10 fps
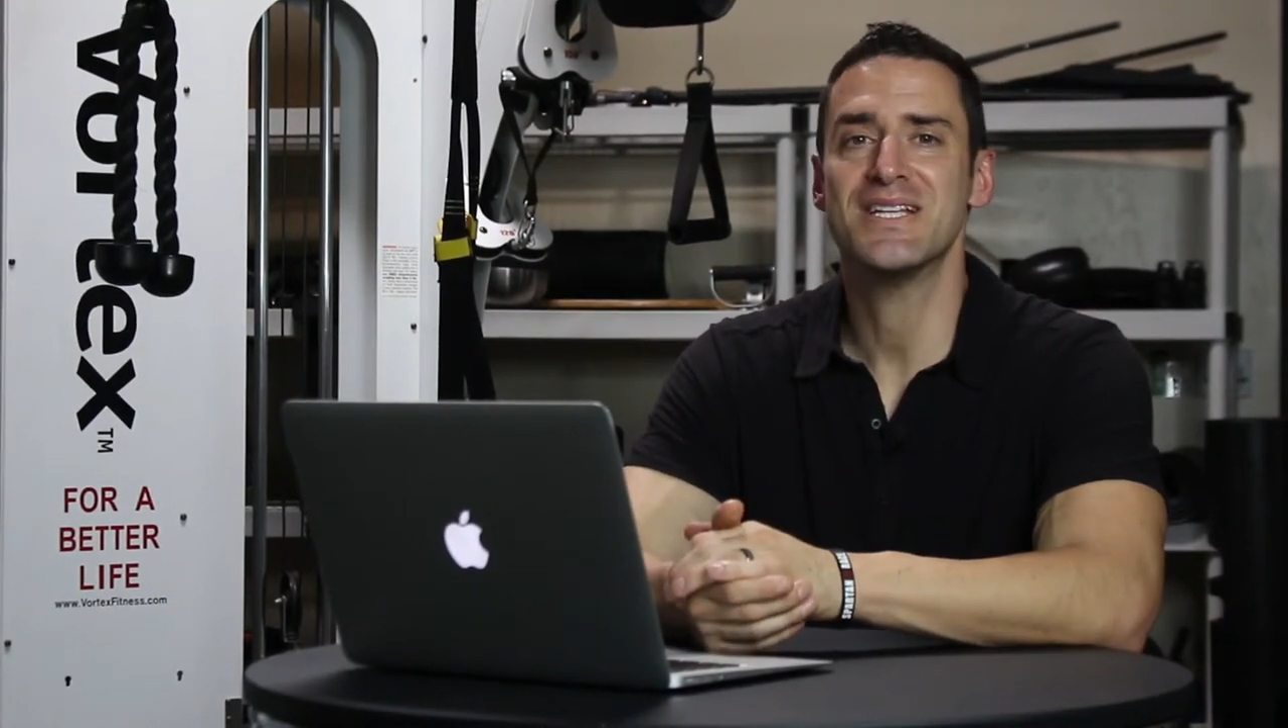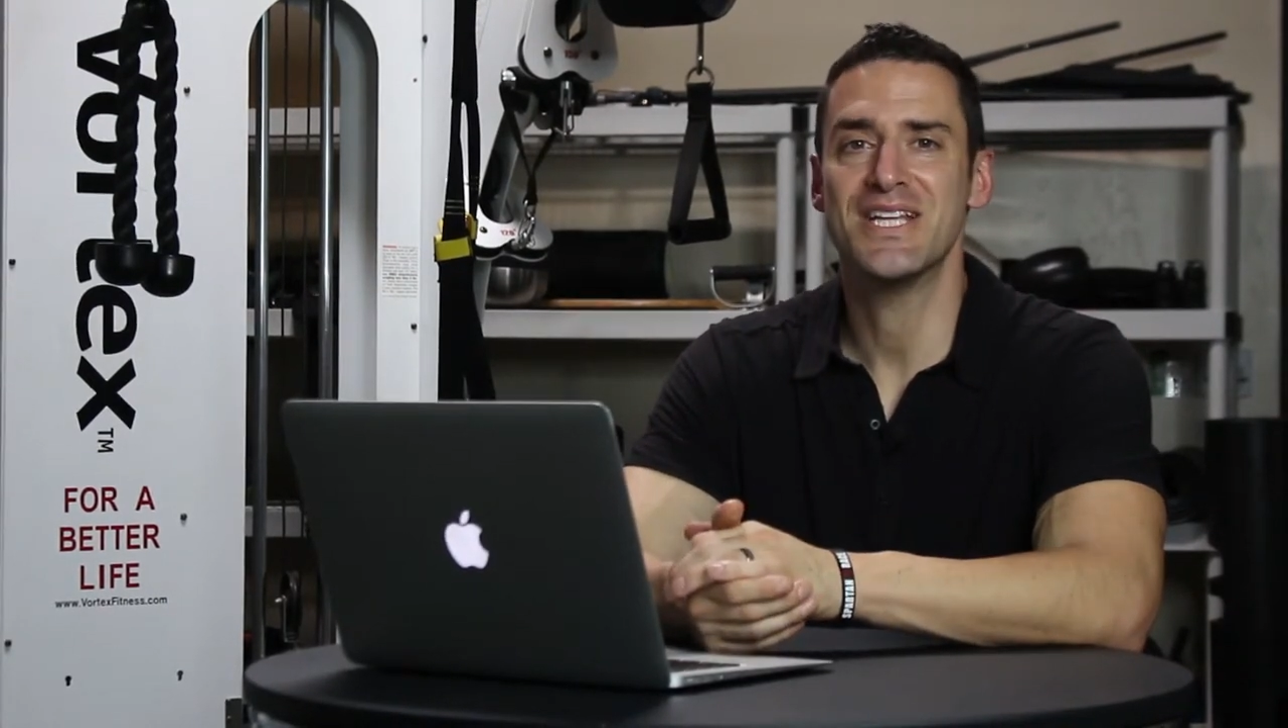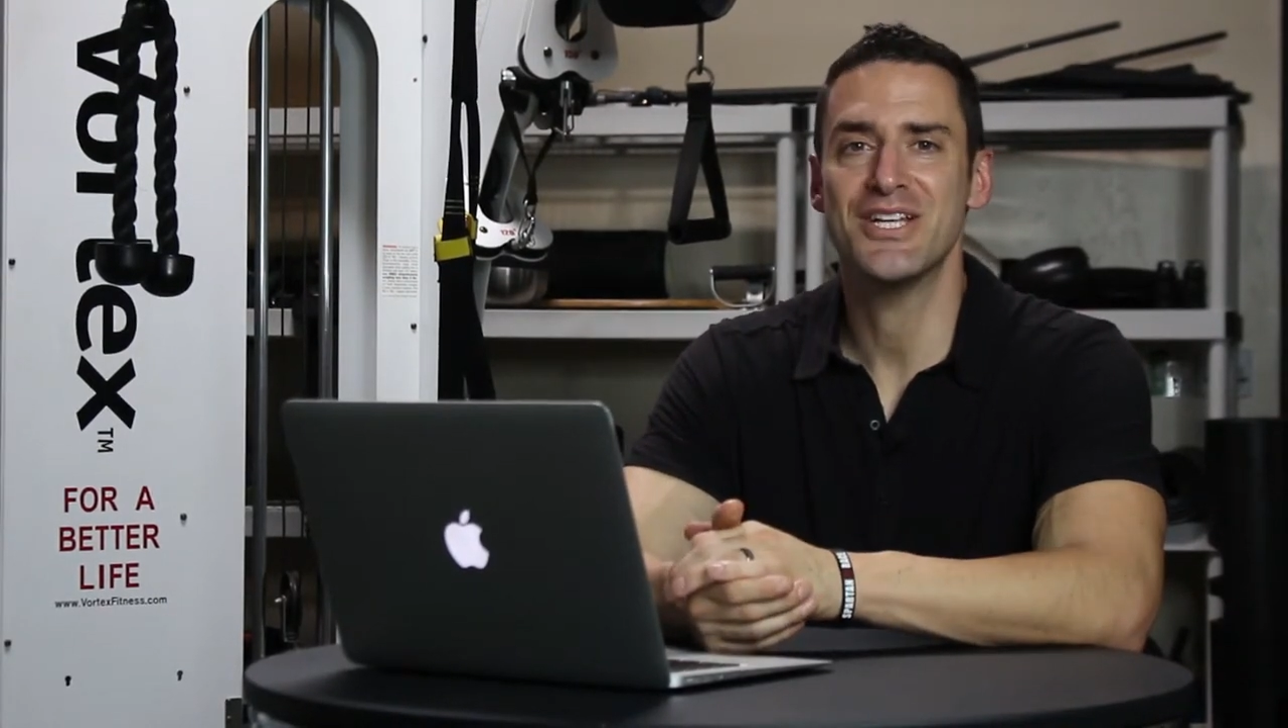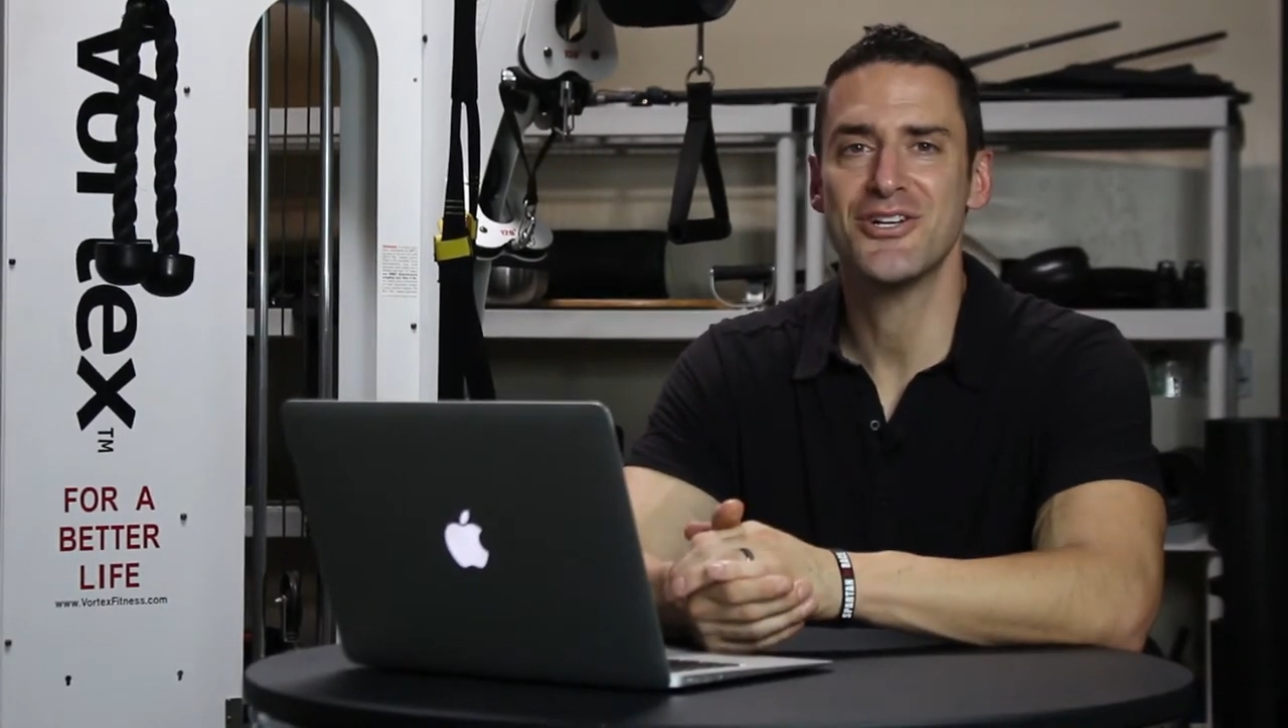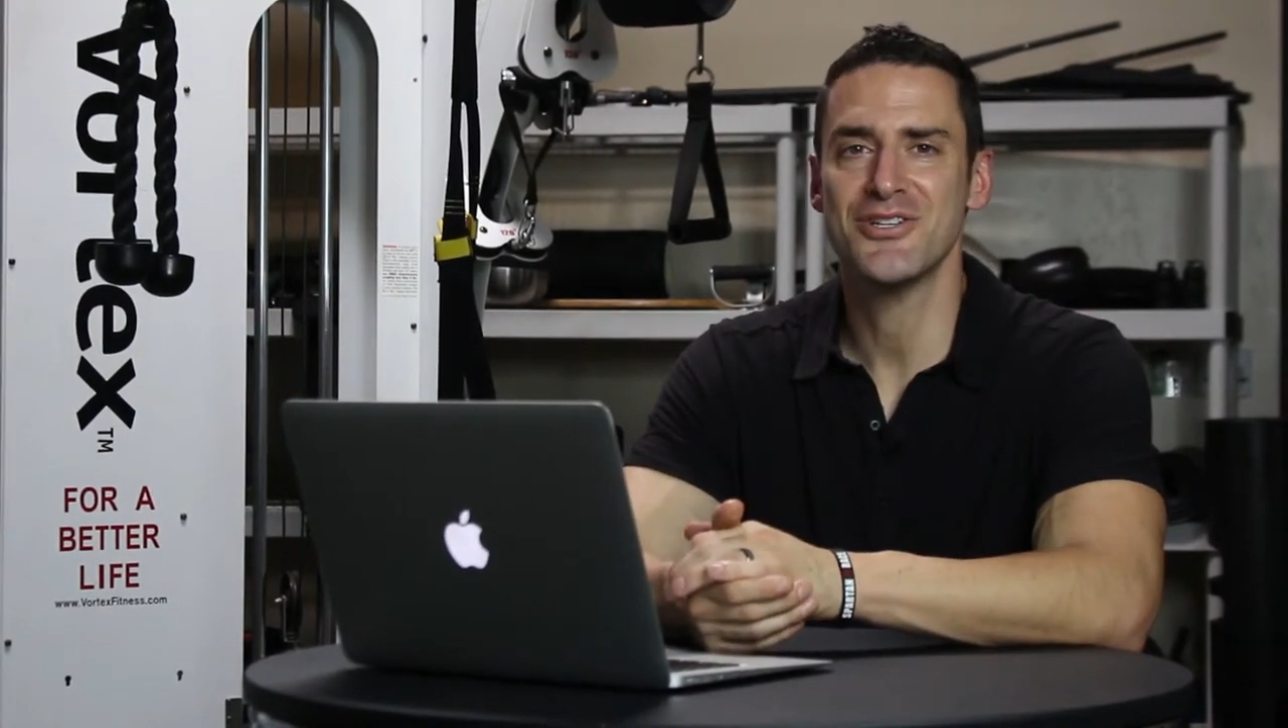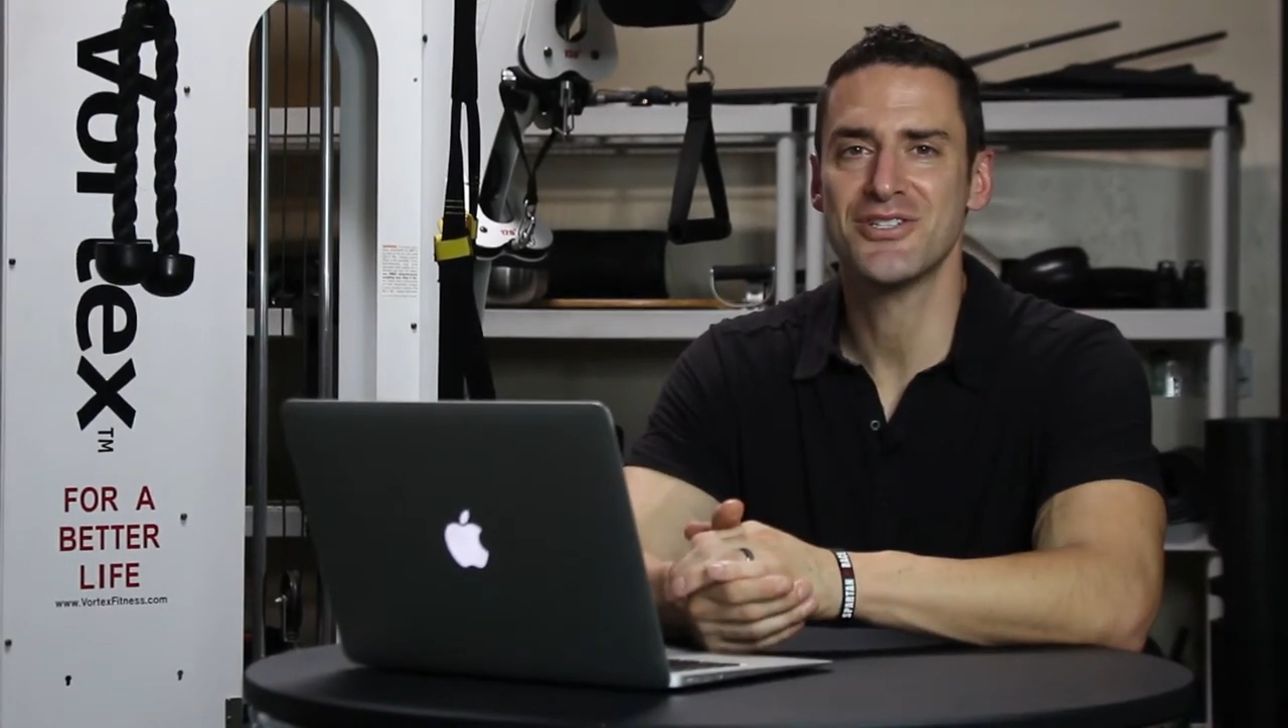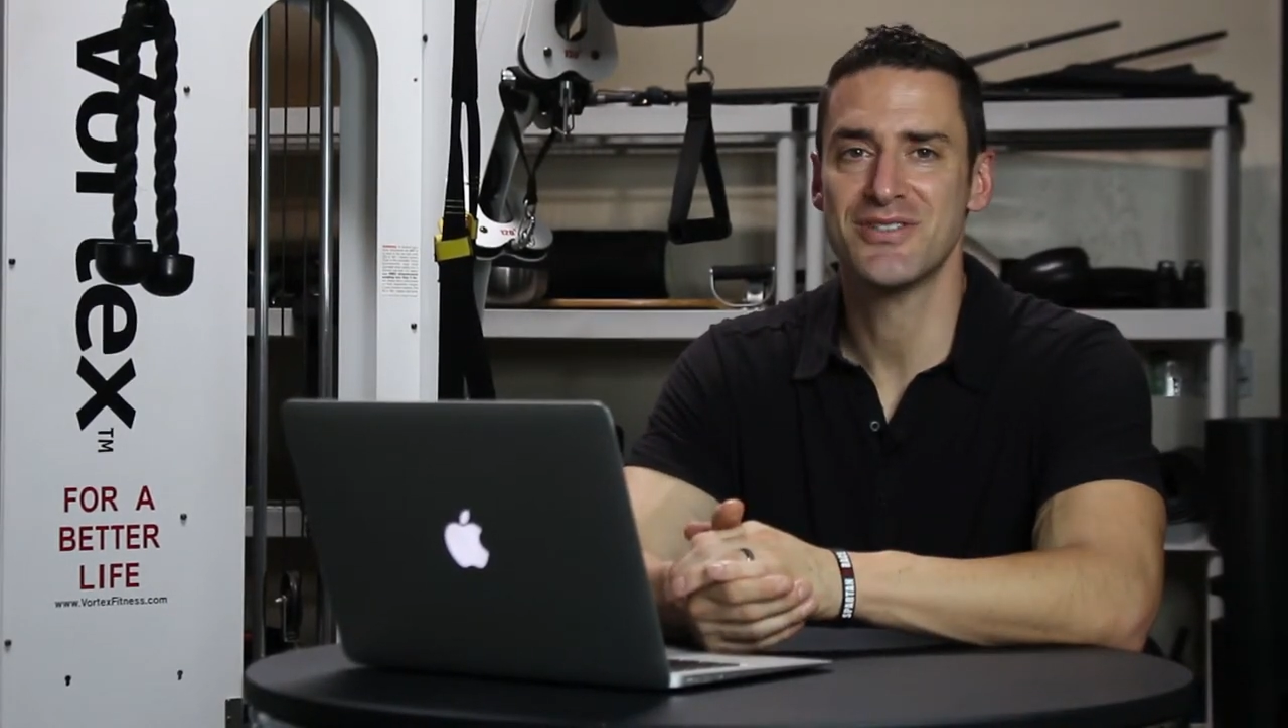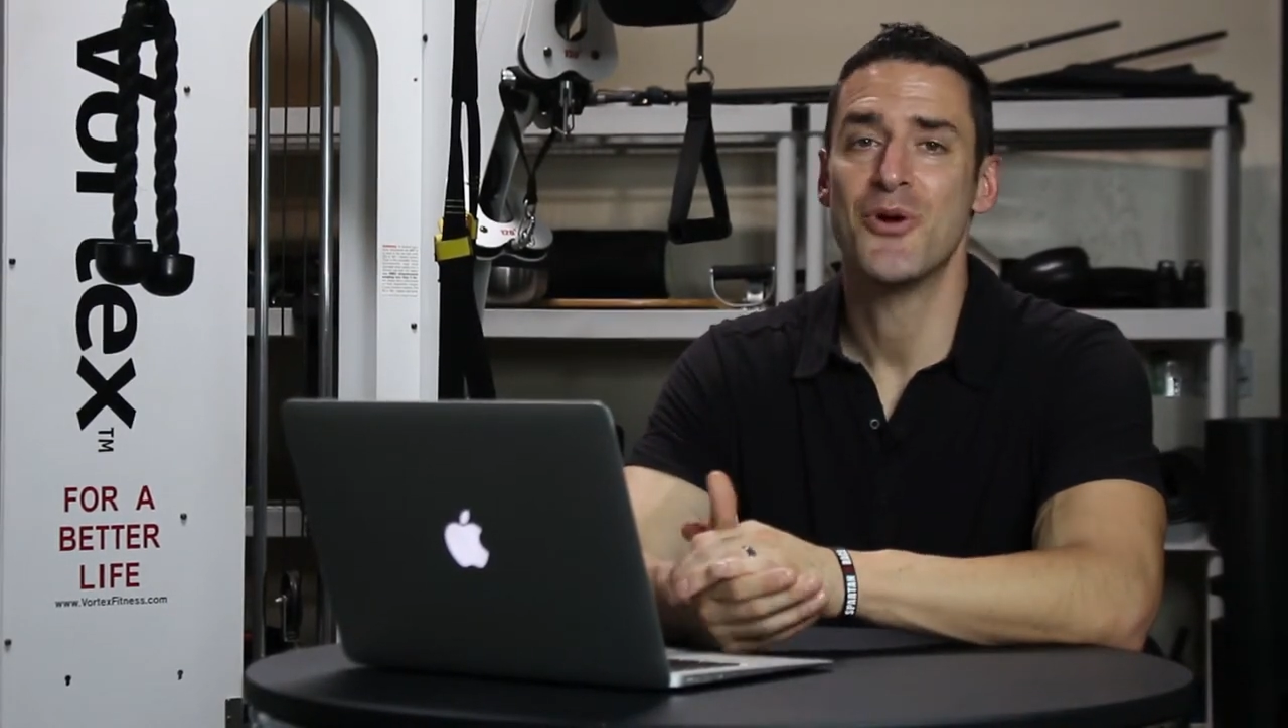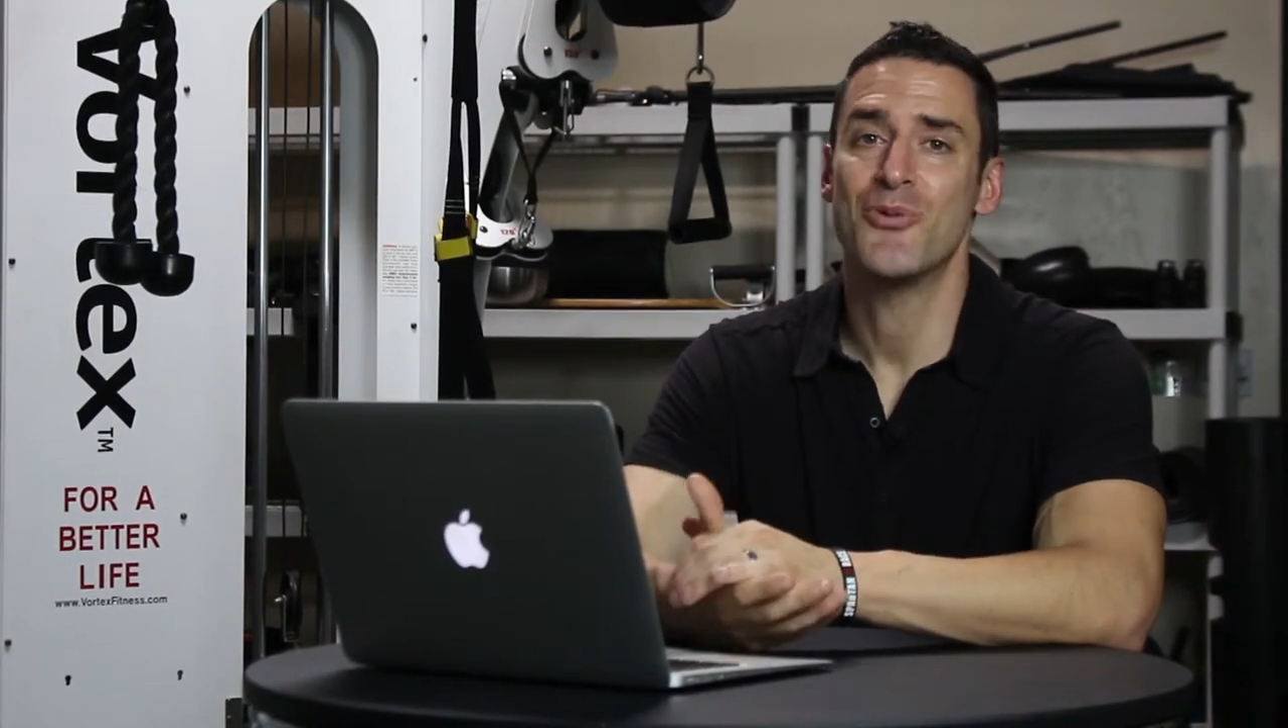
leaders,